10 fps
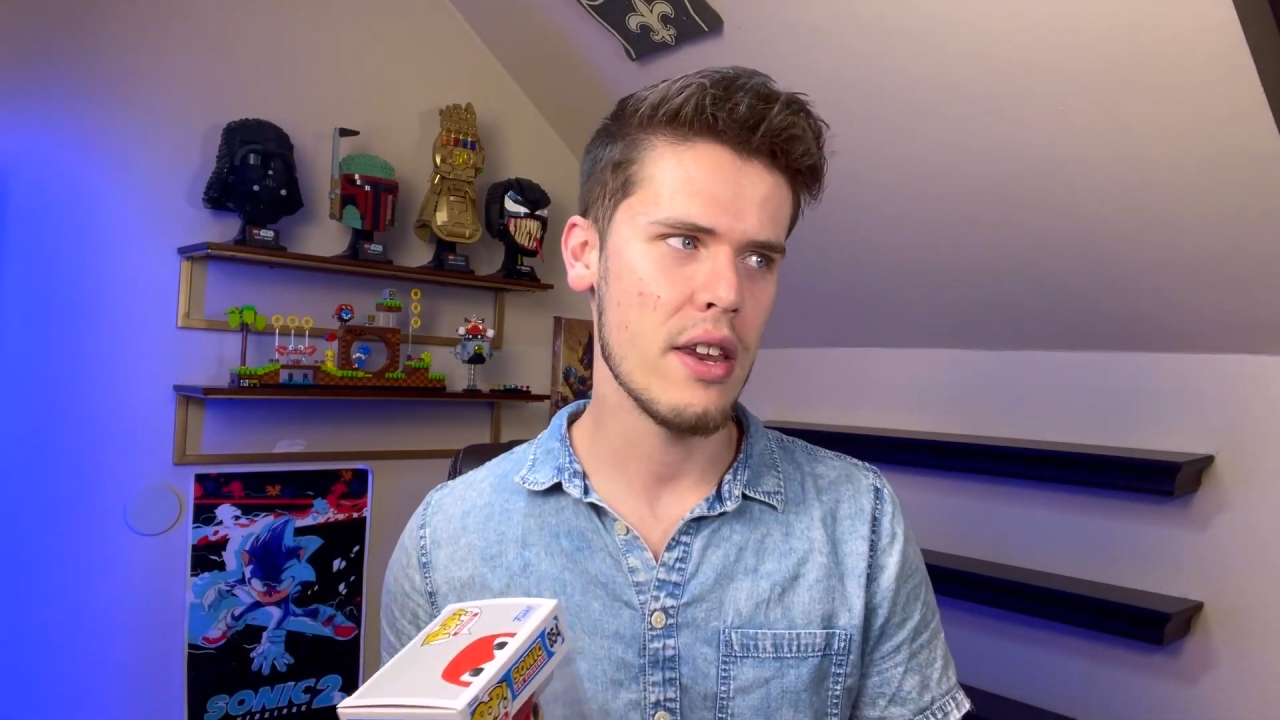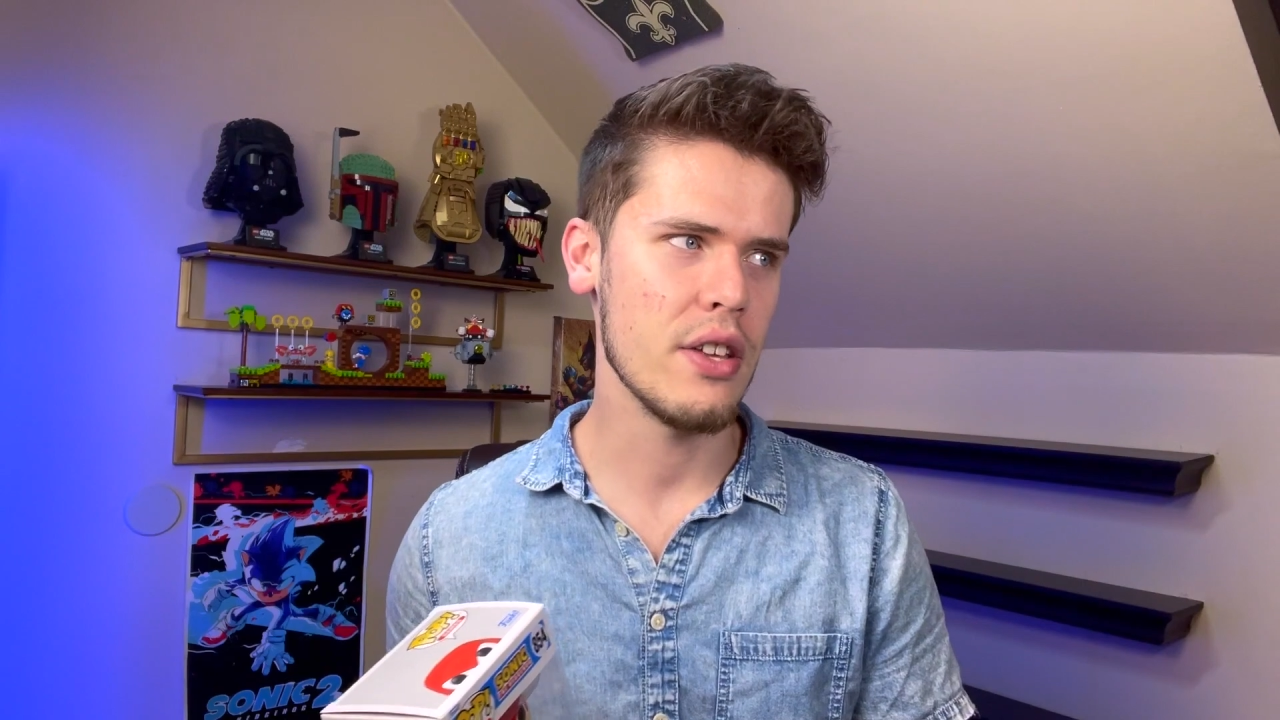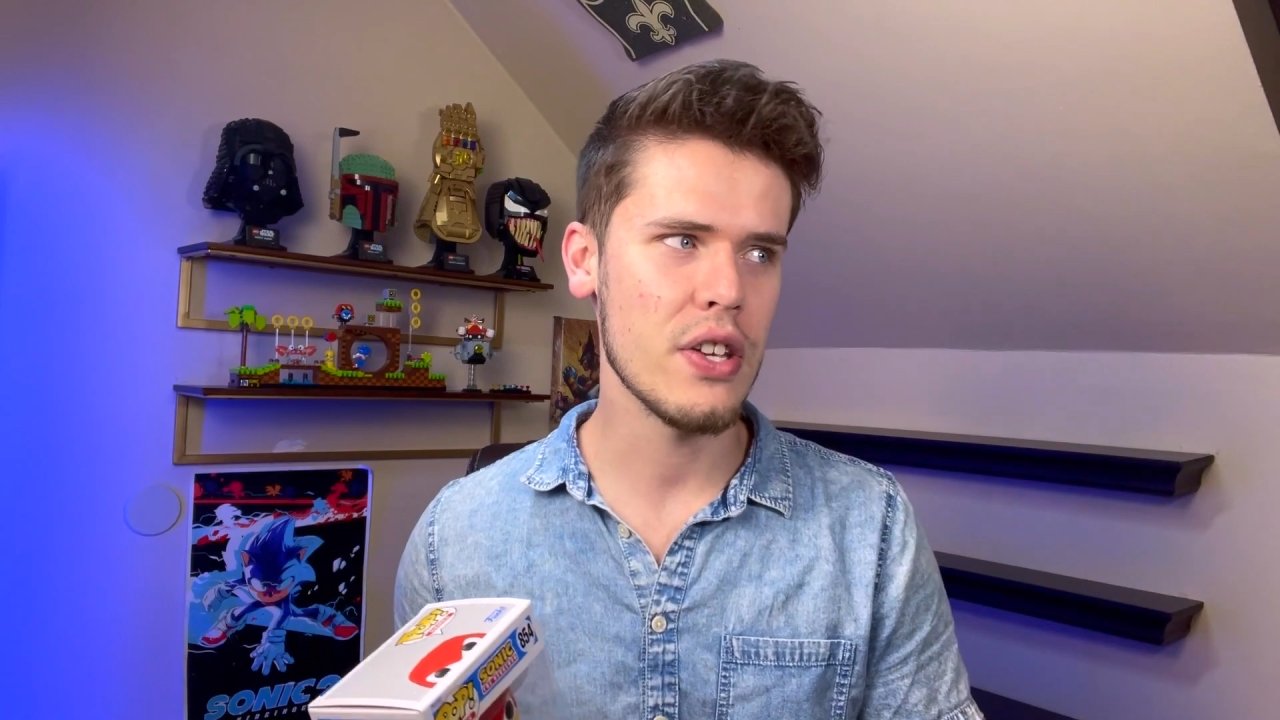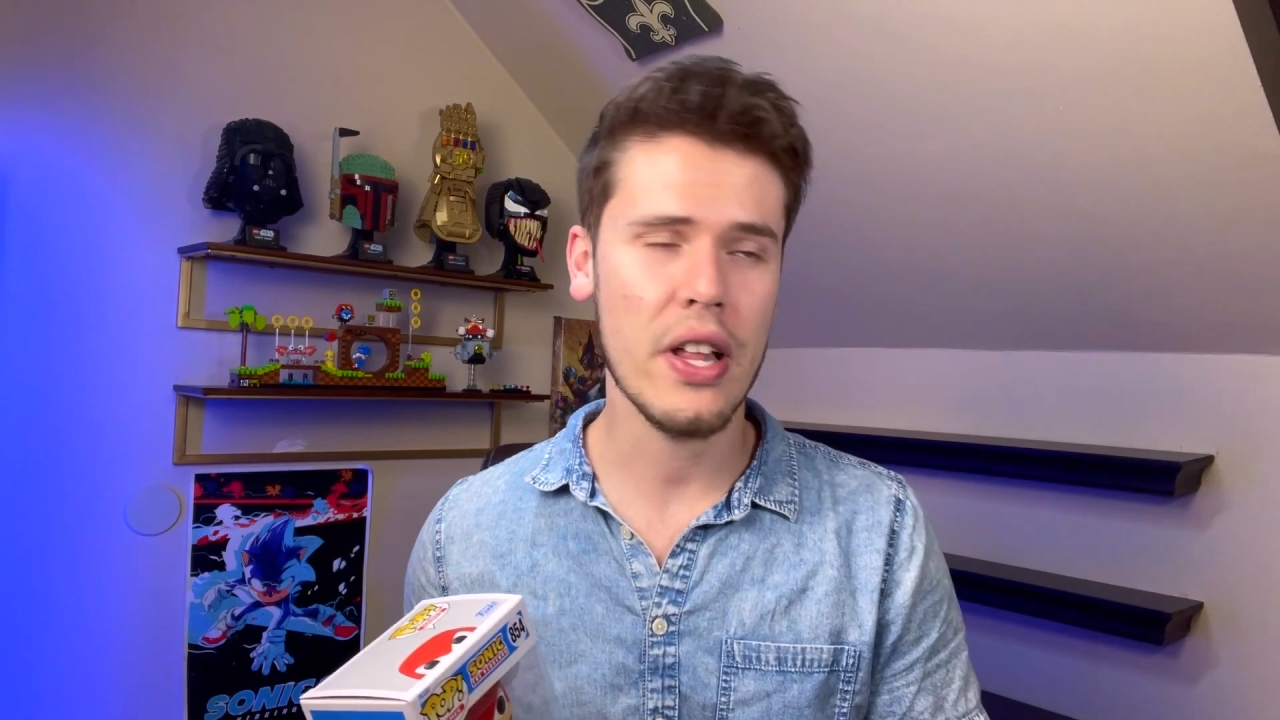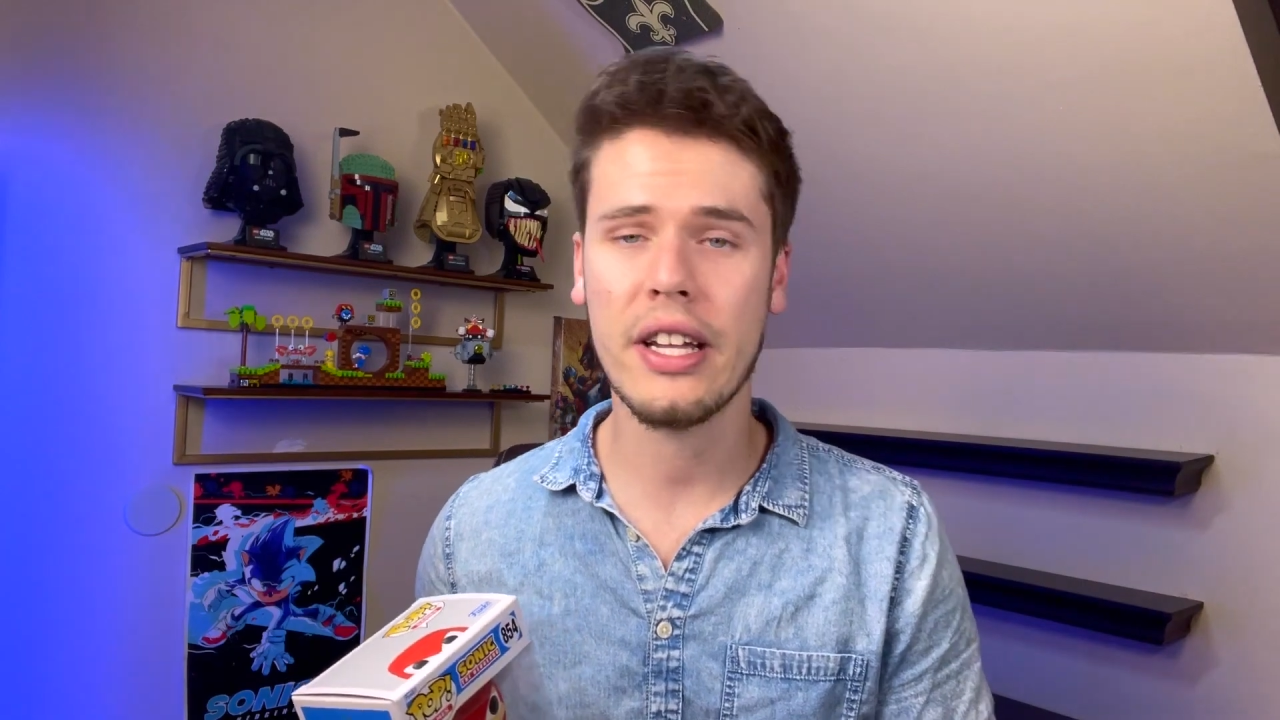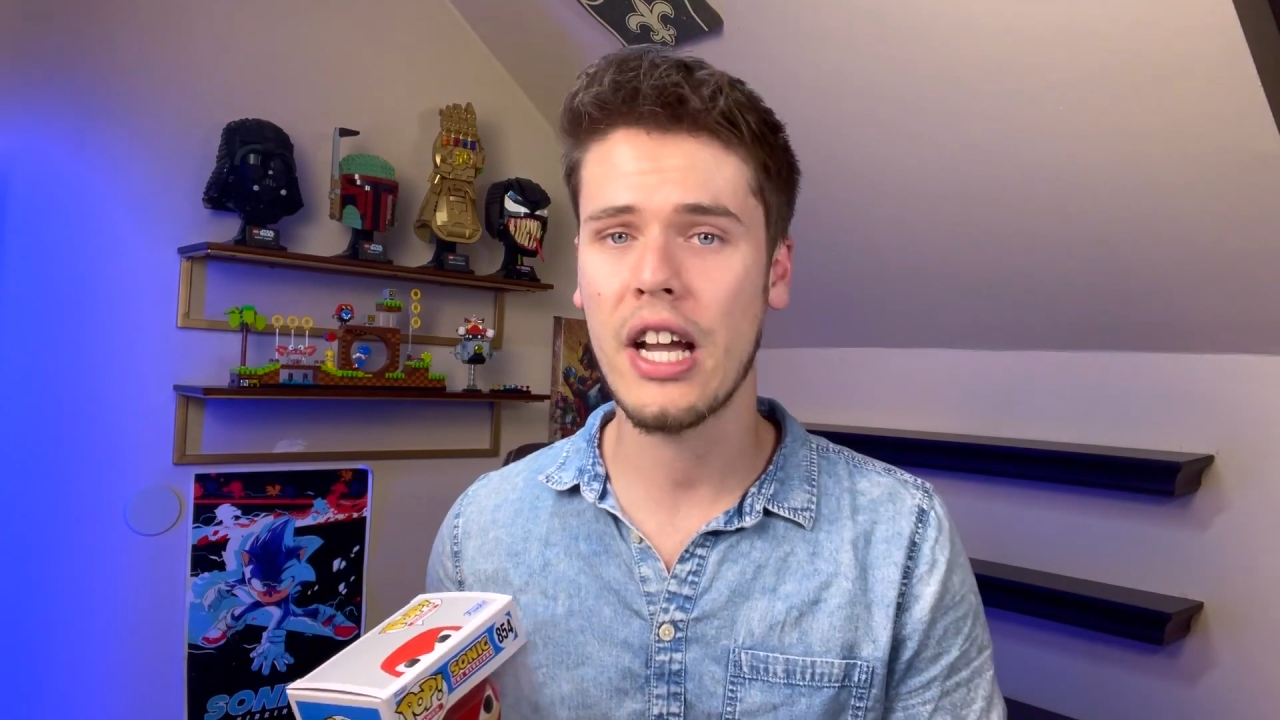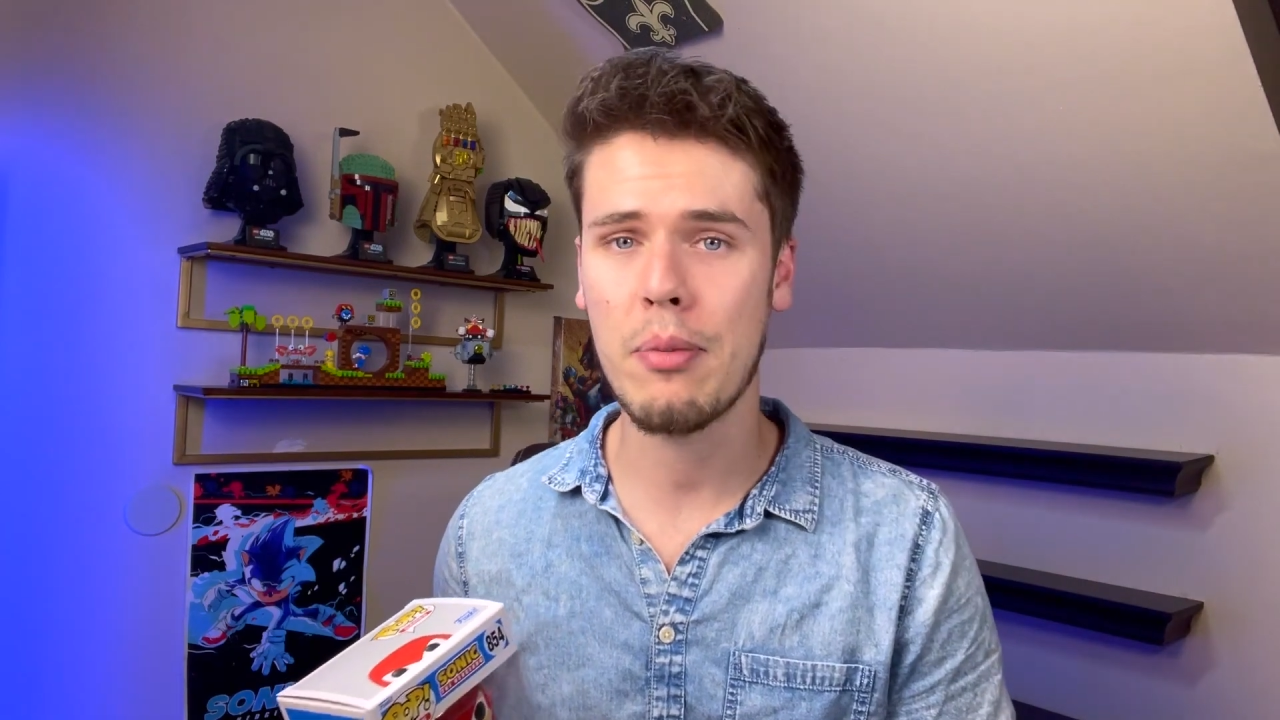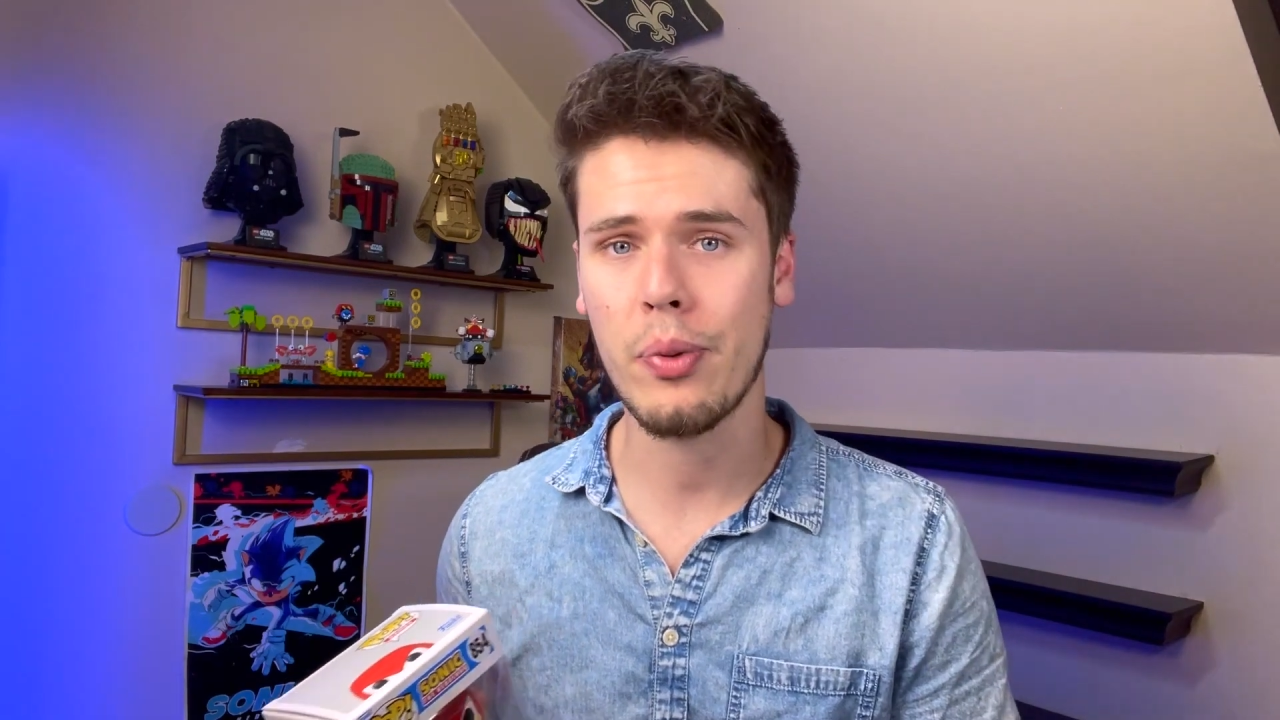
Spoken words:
until I can come up